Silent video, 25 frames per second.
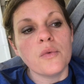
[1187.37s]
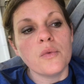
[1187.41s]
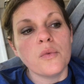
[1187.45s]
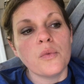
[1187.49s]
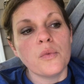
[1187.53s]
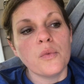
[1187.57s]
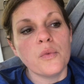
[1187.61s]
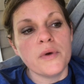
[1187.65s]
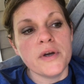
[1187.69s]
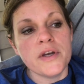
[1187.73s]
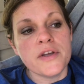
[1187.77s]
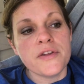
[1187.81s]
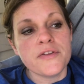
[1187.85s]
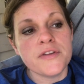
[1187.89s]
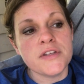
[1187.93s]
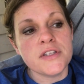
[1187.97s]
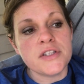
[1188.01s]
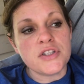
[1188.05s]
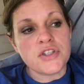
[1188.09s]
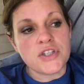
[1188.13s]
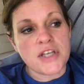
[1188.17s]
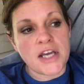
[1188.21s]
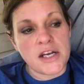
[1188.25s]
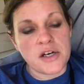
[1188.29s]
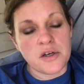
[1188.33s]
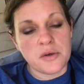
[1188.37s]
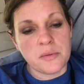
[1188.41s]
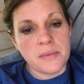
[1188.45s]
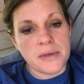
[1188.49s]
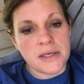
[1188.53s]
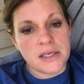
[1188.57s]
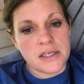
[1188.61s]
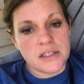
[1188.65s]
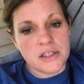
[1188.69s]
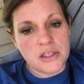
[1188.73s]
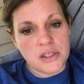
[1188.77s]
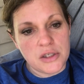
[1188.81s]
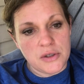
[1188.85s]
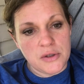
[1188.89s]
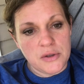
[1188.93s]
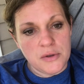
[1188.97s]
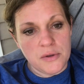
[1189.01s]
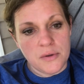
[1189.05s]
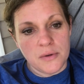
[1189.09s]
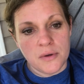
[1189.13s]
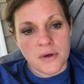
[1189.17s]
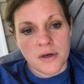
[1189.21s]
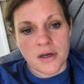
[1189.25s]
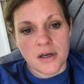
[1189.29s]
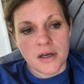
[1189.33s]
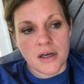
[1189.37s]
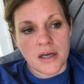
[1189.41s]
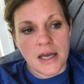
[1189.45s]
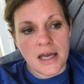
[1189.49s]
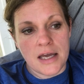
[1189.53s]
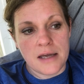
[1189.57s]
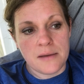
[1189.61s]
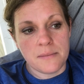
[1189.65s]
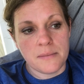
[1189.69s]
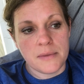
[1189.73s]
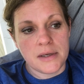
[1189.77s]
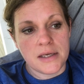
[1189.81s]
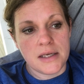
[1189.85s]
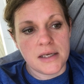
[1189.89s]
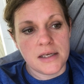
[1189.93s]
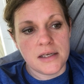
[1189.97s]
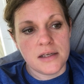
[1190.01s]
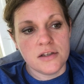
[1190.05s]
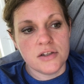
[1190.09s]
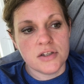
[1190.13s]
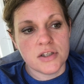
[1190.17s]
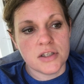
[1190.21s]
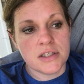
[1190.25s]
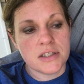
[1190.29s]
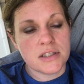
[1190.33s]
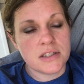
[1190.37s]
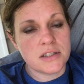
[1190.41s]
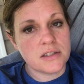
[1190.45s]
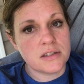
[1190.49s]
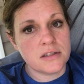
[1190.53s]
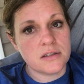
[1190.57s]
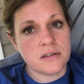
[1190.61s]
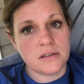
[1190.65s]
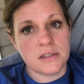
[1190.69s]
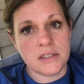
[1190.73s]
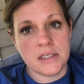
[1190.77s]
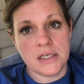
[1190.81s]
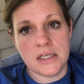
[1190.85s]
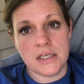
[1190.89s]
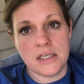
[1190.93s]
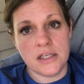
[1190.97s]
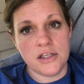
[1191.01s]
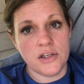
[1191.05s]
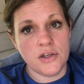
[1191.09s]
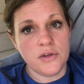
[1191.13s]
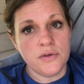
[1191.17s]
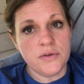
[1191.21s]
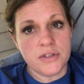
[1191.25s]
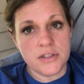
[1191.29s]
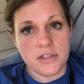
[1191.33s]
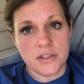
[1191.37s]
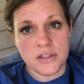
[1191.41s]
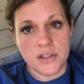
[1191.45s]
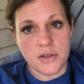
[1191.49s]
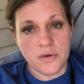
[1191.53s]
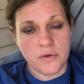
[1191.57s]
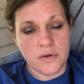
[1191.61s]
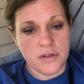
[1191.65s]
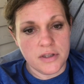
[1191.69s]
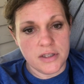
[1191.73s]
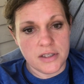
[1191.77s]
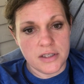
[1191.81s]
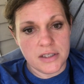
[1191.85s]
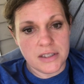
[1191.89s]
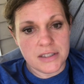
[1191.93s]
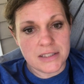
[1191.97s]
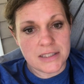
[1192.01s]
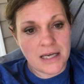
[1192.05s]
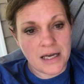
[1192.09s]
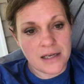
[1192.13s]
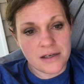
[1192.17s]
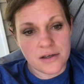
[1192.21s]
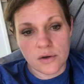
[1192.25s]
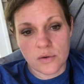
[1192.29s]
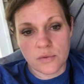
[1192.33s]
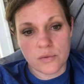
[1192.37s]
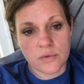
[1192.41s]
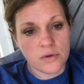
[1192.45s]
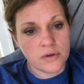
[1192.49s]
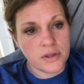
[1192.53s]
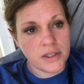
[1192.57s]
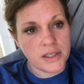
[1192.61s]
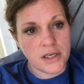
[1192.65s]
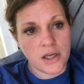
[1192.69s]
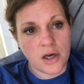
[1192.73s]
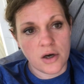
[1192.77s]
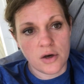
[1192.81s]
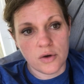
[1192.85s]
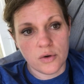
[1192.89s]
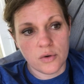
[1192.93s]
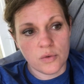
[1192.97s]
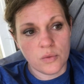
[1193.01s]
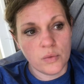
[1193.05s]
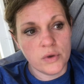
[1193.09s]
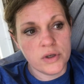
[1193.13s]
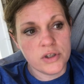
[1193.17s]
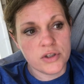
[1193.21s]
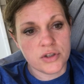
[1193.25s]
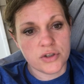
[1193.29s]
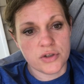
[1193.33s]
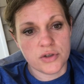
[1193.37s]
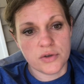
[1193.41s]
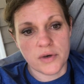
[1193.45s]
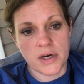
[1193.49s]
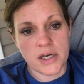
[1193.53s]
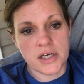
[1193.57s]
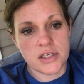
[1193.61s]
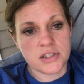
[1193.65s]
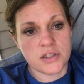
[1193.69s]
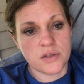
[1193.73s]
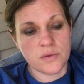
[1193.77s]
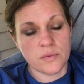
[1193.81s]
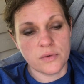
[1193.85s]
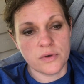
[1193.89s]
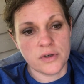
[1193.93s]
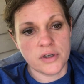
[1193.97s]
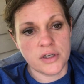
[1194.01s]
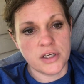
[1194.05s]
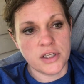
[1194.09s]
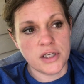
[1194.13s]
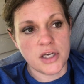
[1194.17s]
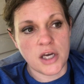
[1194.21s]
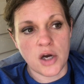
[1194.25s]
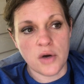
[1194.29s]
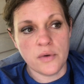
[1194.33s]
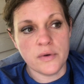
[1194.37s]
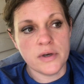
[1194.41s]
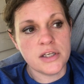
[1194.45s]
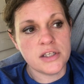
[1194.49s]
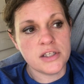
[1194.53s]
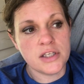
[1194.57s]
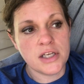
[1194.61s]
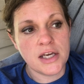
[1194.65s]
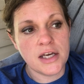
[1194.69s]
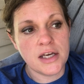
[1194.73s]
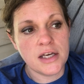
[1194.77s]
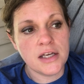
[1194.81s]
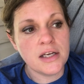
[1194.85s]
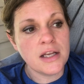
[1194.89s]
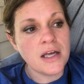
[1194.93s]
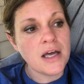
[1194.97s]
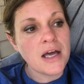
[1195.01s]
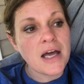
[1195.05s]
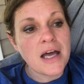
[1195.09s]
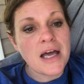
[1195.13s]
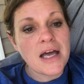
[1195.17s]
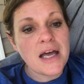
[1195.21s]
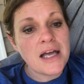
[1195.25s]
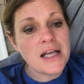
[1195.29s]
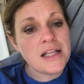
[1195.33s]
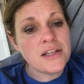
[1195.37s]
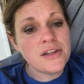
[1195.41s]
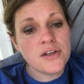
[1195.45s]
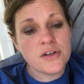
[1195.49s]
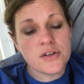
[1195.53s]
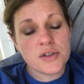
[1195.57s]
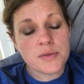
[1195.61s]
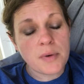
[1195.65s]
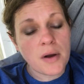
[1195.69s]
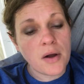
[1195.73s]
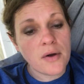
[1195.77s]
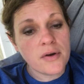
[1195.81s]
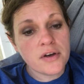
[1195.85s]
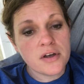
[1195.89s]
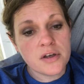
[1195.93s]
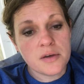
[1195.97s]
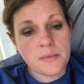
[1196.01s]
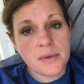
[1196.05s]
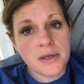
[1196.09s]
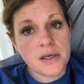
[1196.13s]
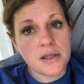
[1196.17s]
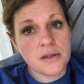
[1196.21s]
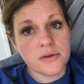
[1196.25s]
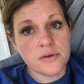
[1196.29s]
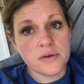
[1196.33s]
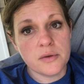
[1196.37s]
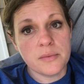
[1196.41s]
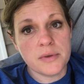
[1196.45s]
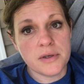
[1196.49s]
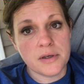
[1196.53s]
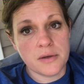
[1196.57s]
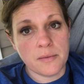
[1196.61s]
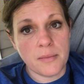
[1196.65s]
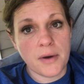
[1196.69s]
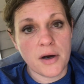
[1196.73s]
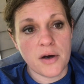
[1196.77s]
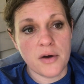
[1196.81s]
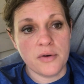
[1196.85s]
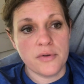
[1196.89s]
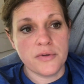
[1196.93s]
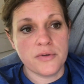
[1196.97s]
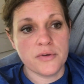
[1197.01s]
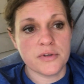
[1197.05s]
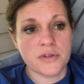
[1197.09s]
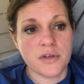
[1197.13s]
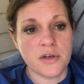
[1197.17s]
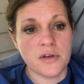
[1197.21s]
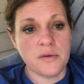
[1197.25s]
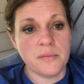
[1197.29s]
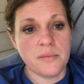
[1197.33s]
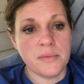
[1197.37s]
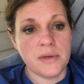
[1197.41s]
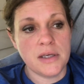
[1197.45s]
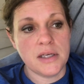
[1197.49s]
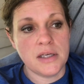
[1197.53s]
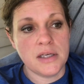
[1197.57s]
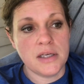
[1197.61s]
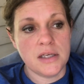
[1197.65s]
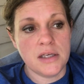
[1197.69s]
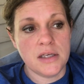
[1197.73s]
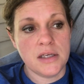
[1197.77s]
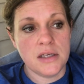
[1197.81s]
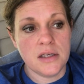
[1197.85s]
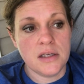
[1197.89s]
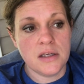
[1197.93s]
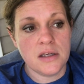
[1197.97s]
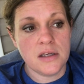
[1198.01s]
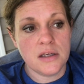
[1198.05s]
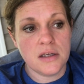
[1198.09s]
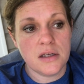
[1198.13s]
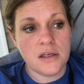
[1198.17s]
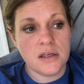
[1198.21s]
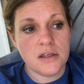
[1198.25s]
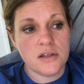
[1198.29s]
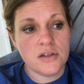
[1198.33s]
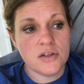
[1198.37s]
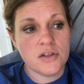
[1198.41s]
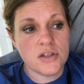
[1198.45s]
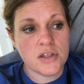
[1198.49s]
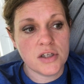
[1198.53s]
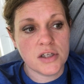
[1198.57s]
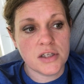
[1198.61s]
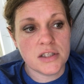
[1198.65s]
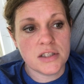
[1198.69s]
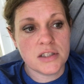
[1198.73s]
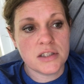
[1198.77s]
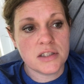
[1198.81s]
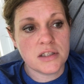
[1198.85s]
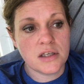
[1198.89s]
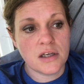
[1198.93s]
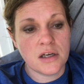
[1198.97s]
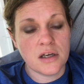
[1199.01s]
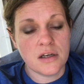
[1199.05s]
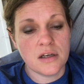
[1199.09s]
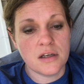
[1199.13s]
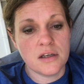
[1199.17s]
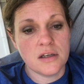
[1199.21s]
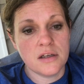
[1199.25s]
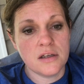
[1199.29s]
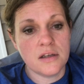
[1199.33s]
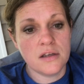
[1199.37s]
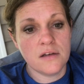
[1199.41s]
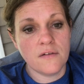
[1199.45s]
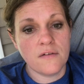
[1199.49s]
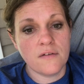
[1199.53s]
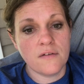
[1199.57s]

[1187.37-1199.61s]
With this channel being new and me just getting used to doing this, I don't really know which direction we're going to go in yet. There's probably going to be a little bit of both. There's going to be just a